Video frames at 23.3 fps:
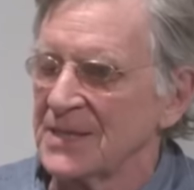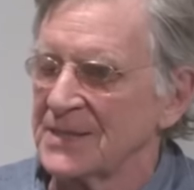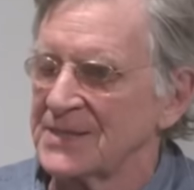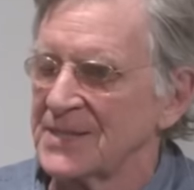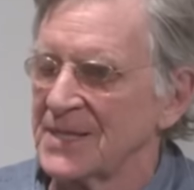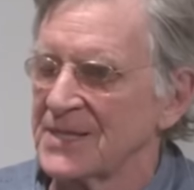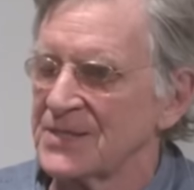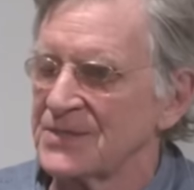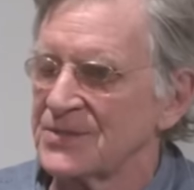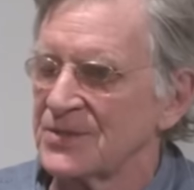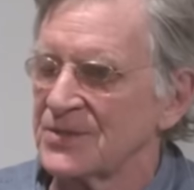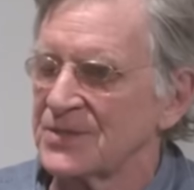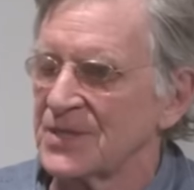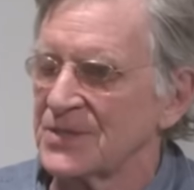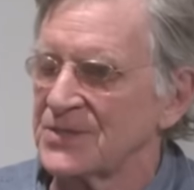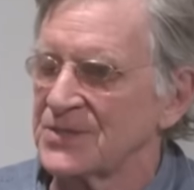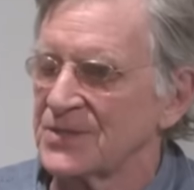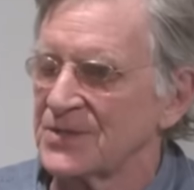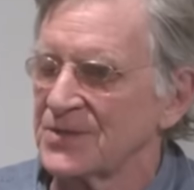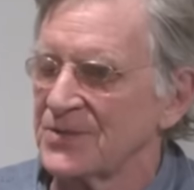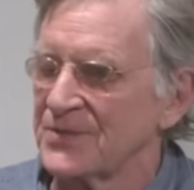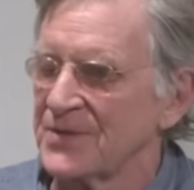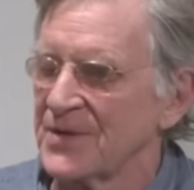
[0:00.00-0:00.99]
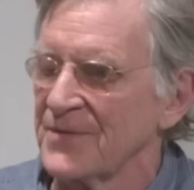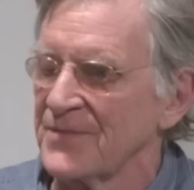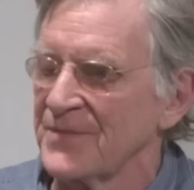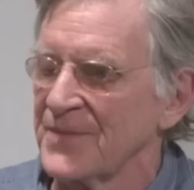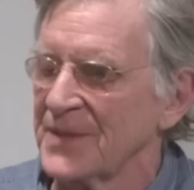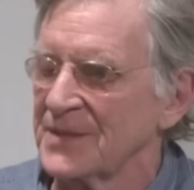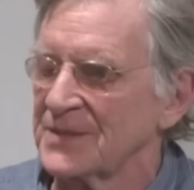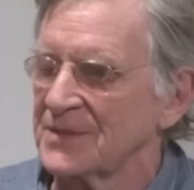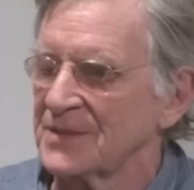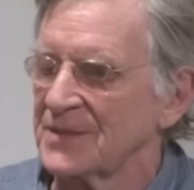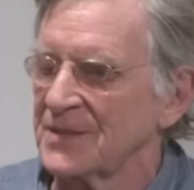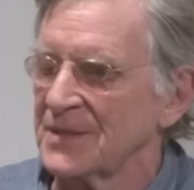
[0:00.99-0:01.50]
attains to such a degree of
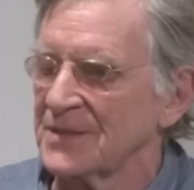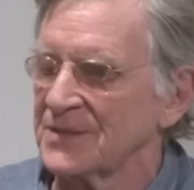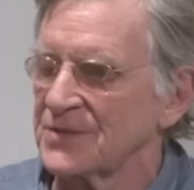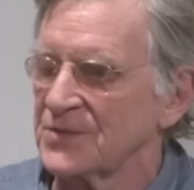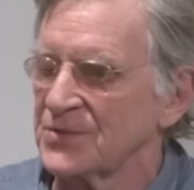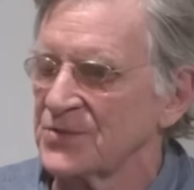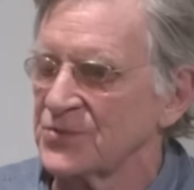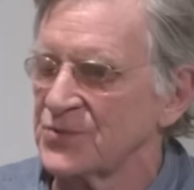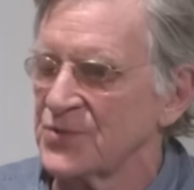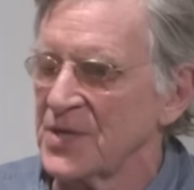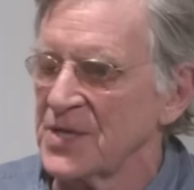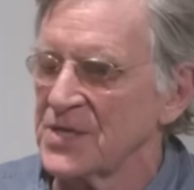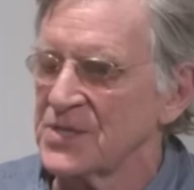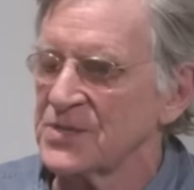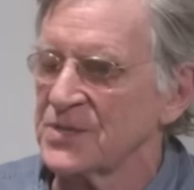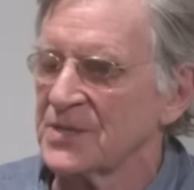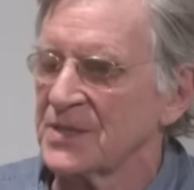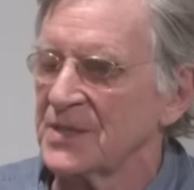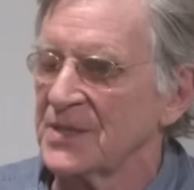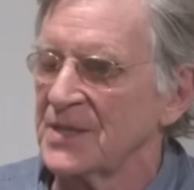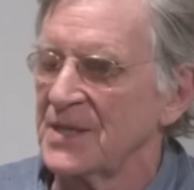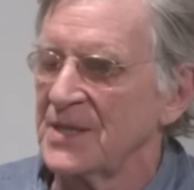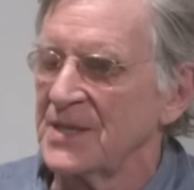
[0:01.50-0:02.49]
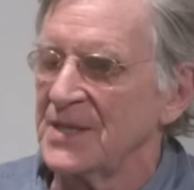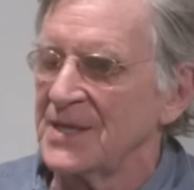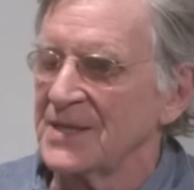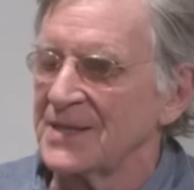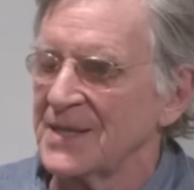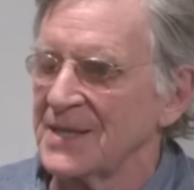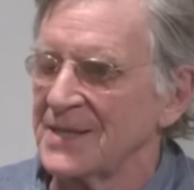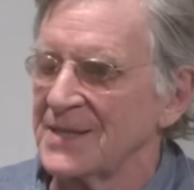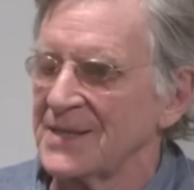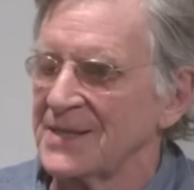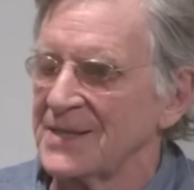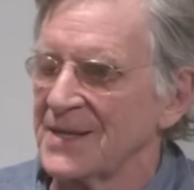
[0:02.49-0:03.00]
mental concentration
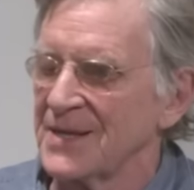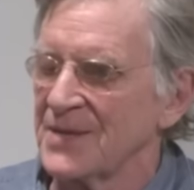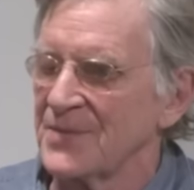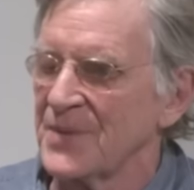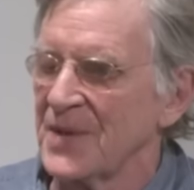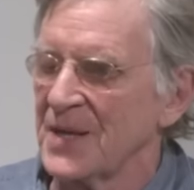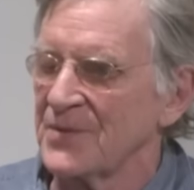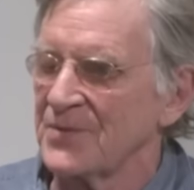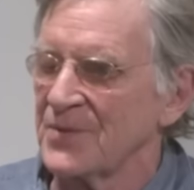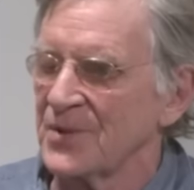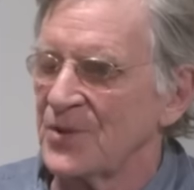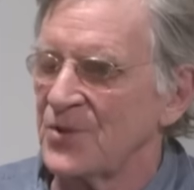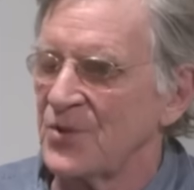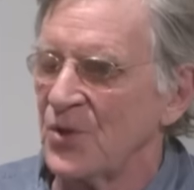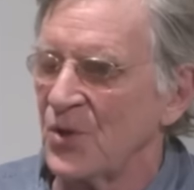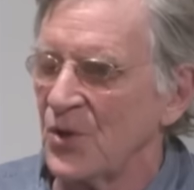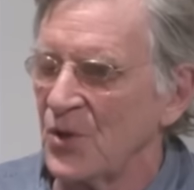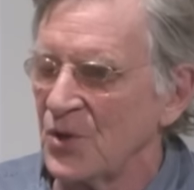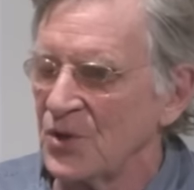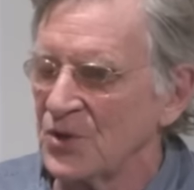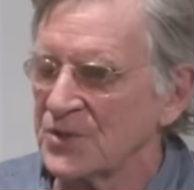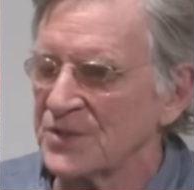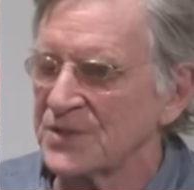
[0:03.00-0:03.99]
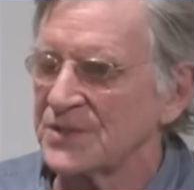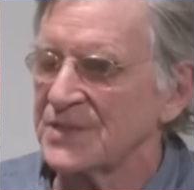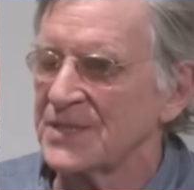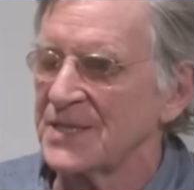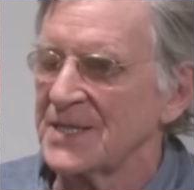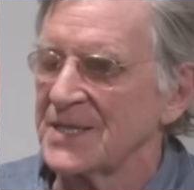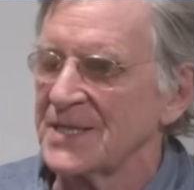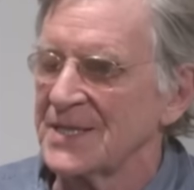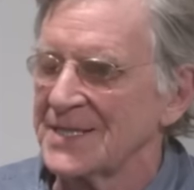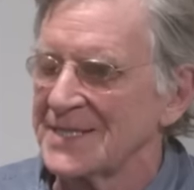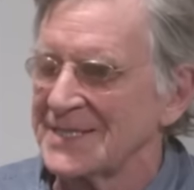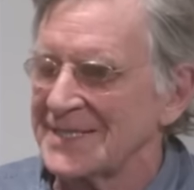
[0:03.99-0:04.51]
that he thereby recalls
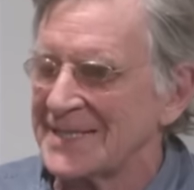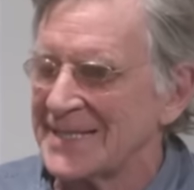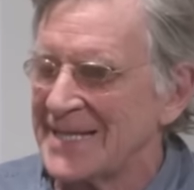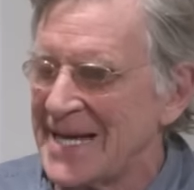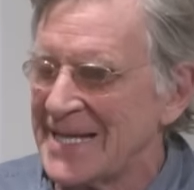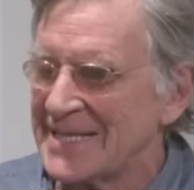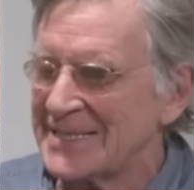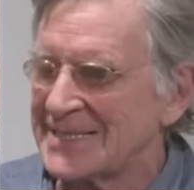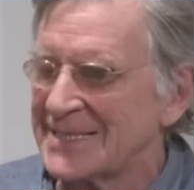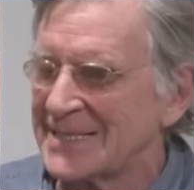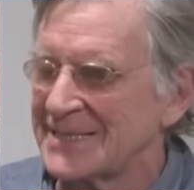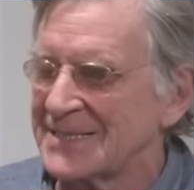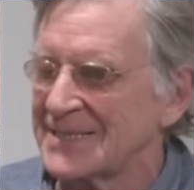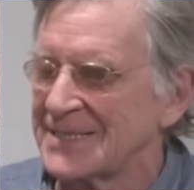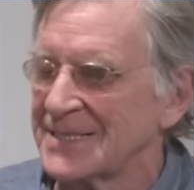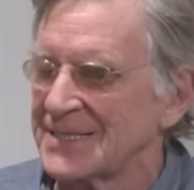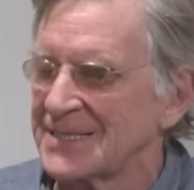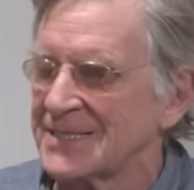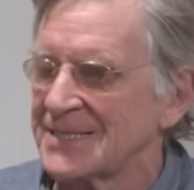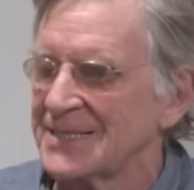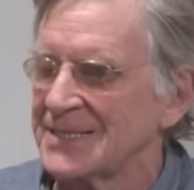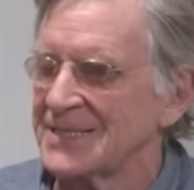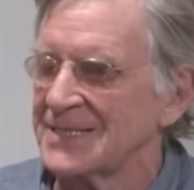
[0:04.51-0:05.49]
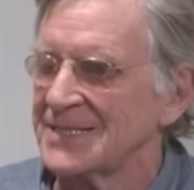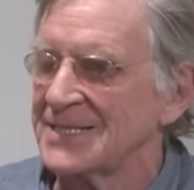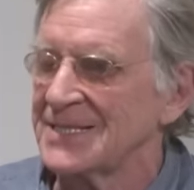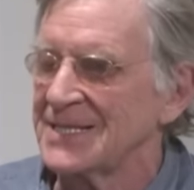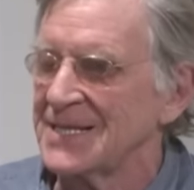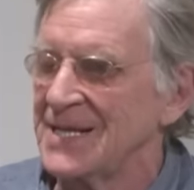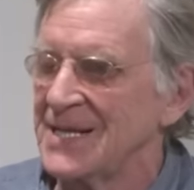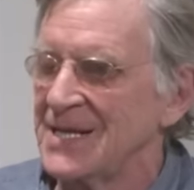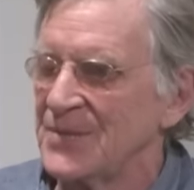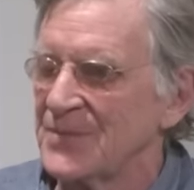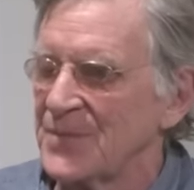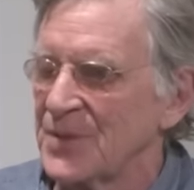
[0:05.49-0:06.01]
his last
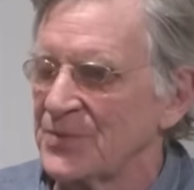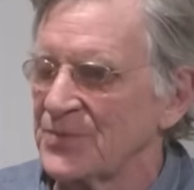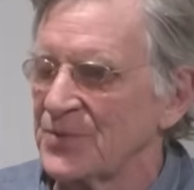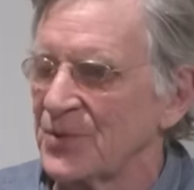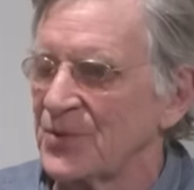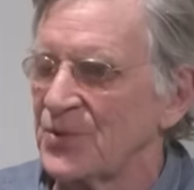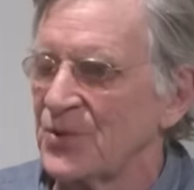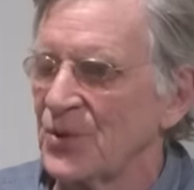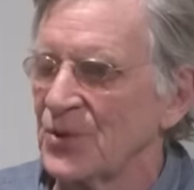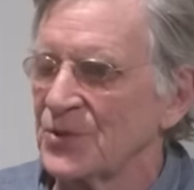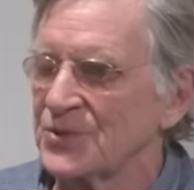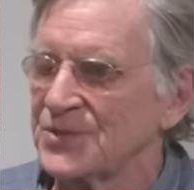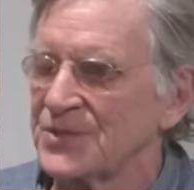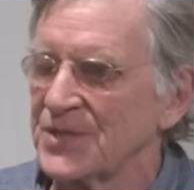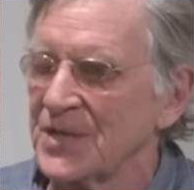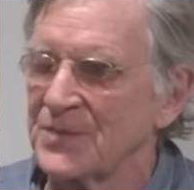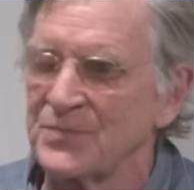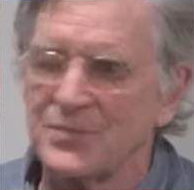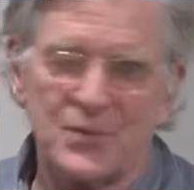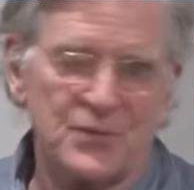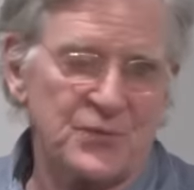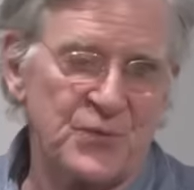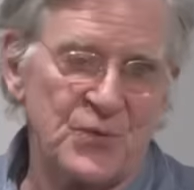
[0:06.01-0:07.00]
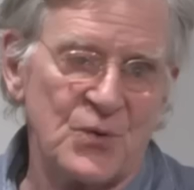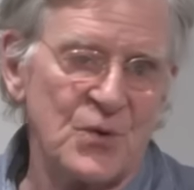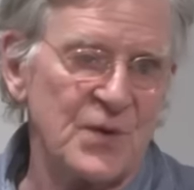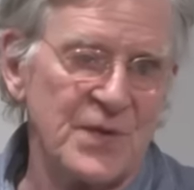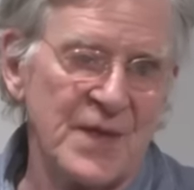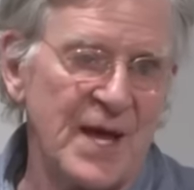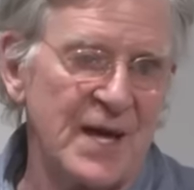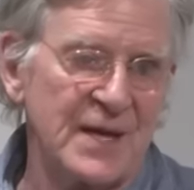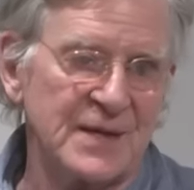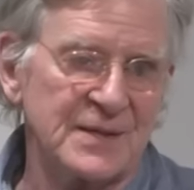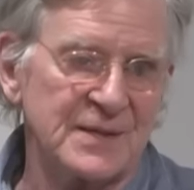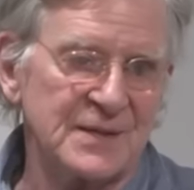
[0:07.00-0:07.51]
existence, but recalls none
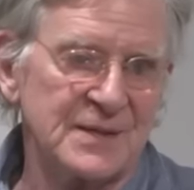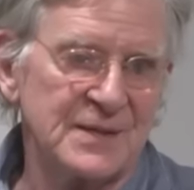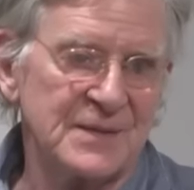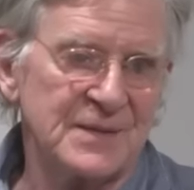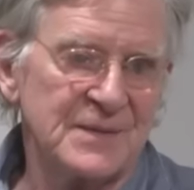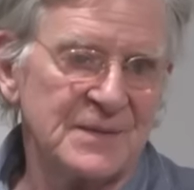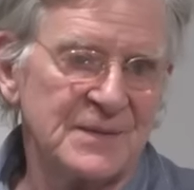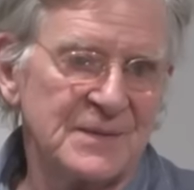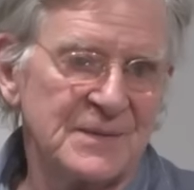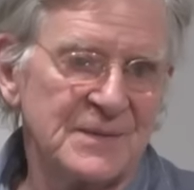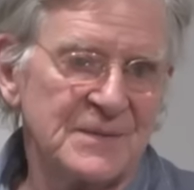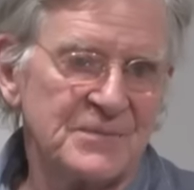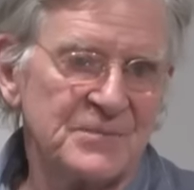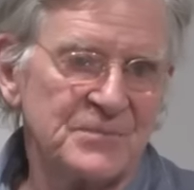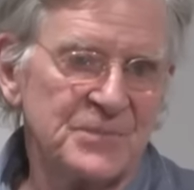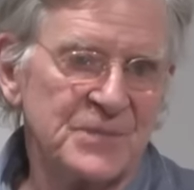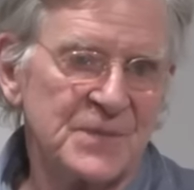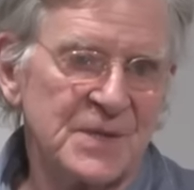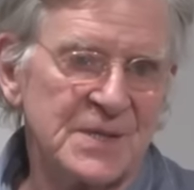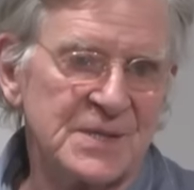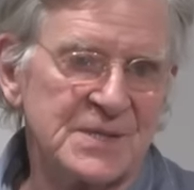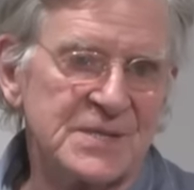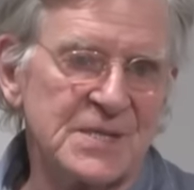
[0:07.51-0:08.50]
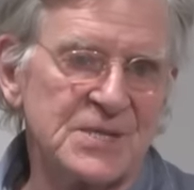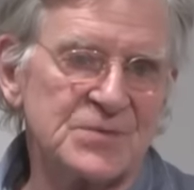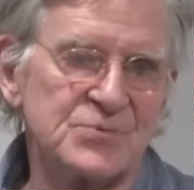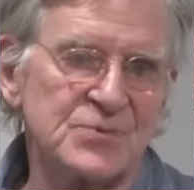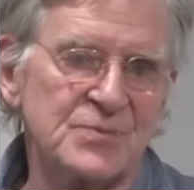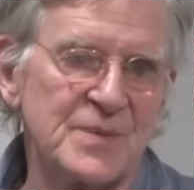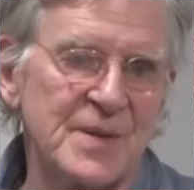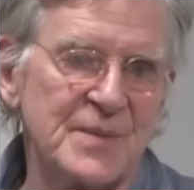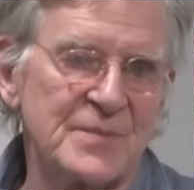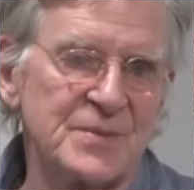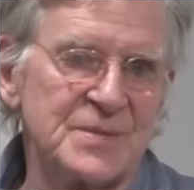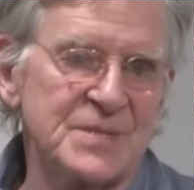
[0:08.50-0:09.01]
before that. He
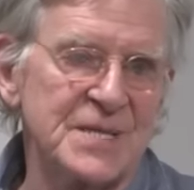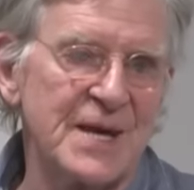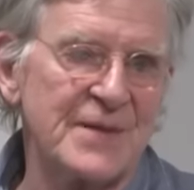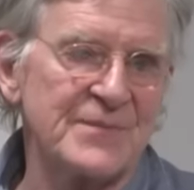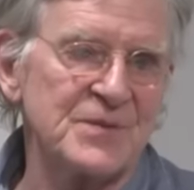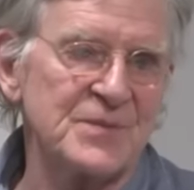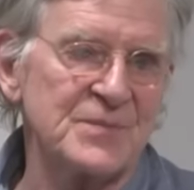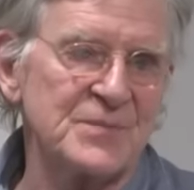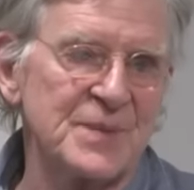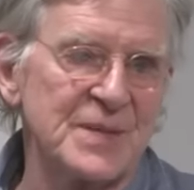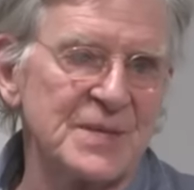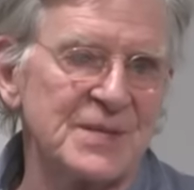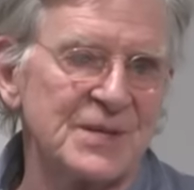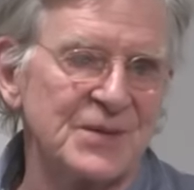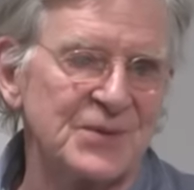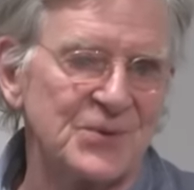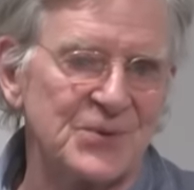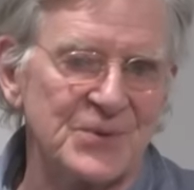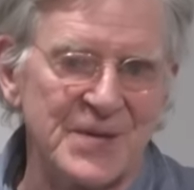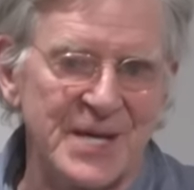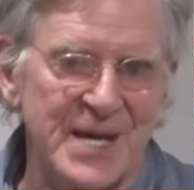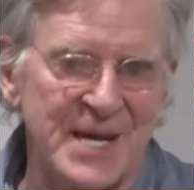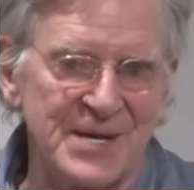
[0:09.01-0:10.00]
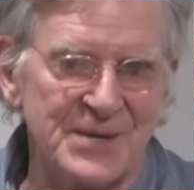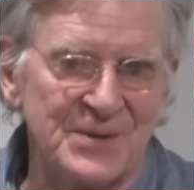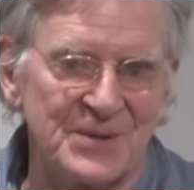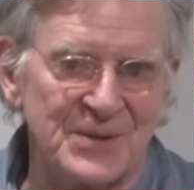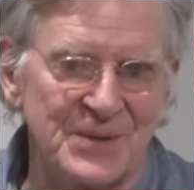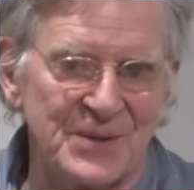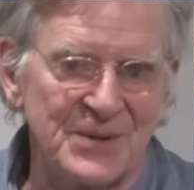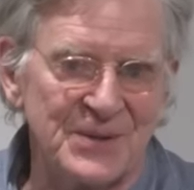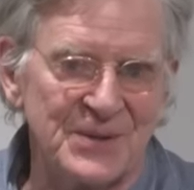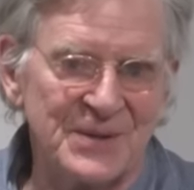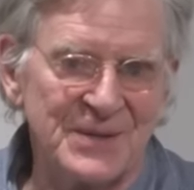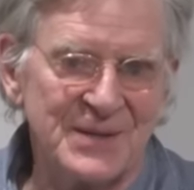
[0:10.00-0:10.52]
just remembers having been the
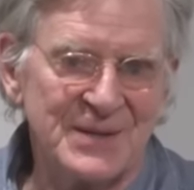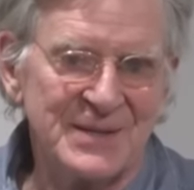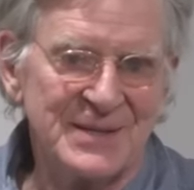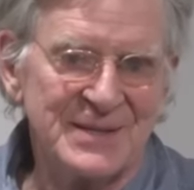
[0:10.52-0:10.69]
creator.